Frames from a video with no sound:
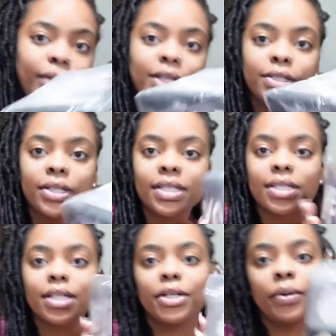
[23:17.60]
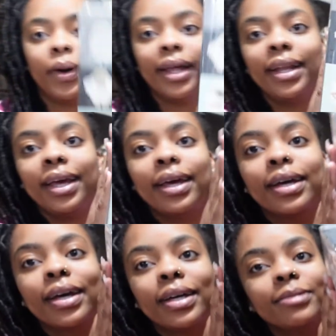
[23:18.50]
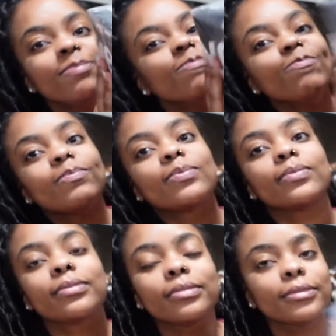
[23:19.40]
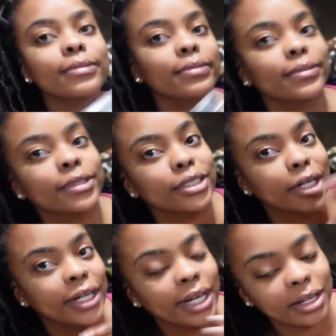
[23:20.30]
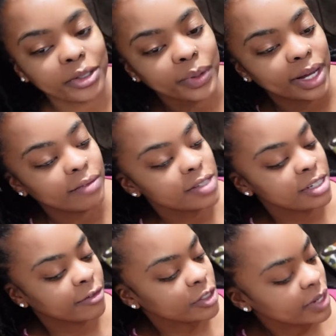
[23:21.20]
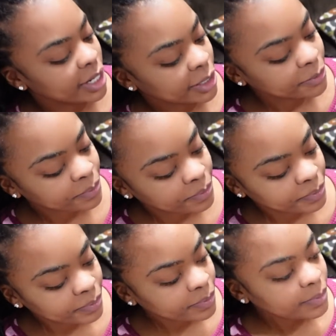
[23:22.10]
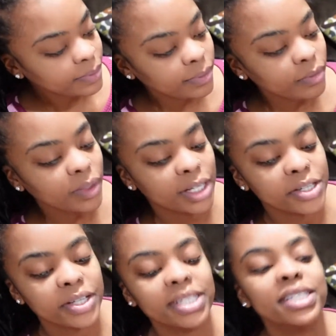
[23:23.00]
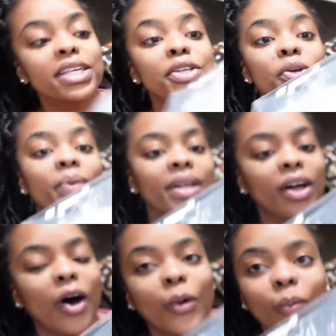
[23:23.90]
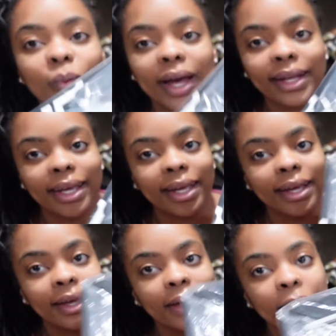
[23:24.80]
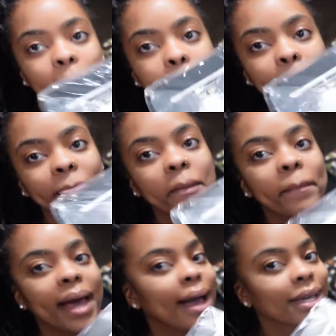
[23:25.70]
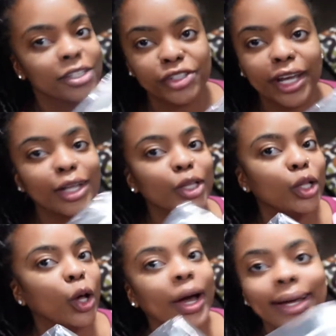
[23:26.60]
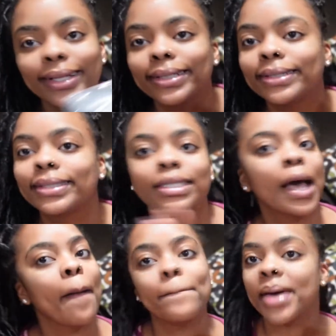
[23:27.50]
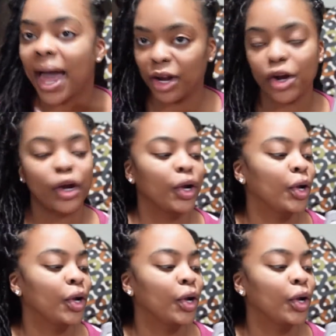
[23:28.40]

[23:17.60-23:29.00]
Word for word: So this is the new one. Sorry, I don't know why I have the sniffles right now. So this is the new one already. The packaging looks better